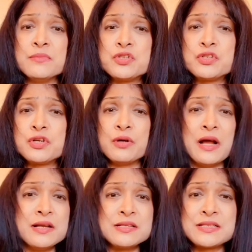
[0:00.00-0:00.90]
to
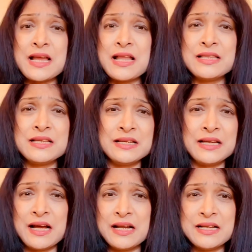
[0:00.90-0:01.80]
understand
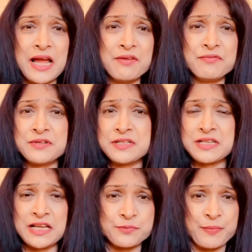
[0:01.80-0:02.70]
the diverse
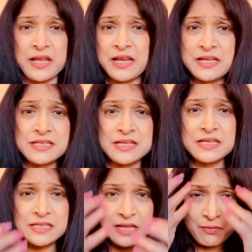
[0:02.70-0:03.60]

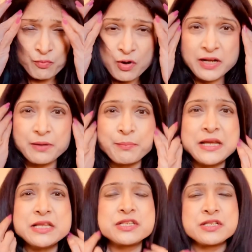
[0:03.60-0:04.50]
experiences and what it
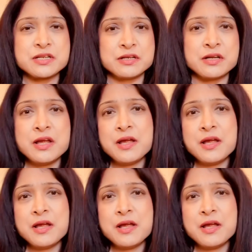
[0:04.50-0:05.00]
means to